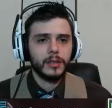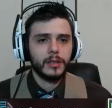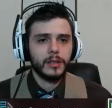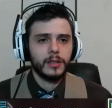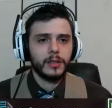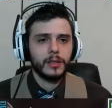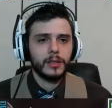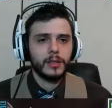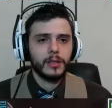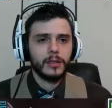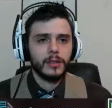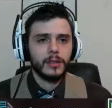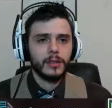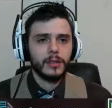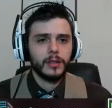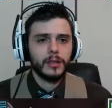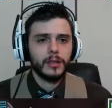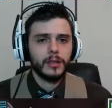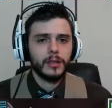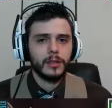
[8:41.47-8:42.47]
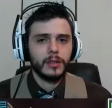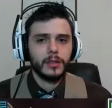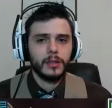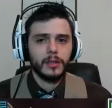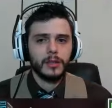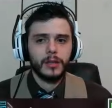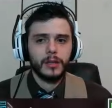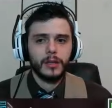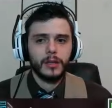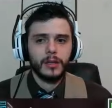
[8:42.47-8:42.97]

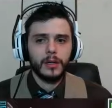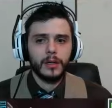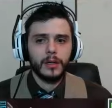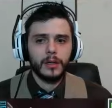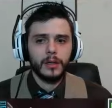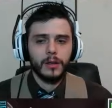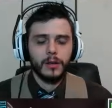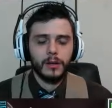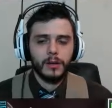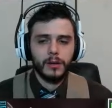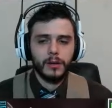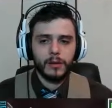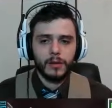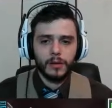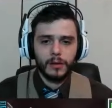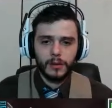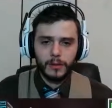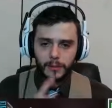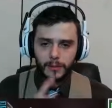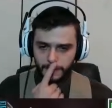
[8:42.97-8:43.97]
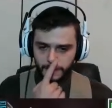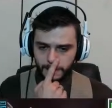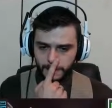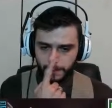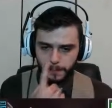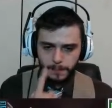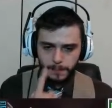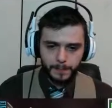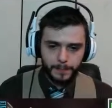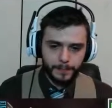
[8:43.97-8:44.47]

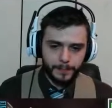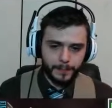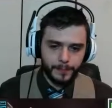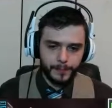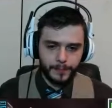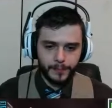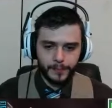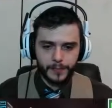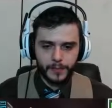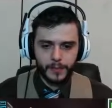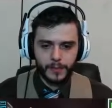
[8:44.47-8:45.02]
(no one is talking)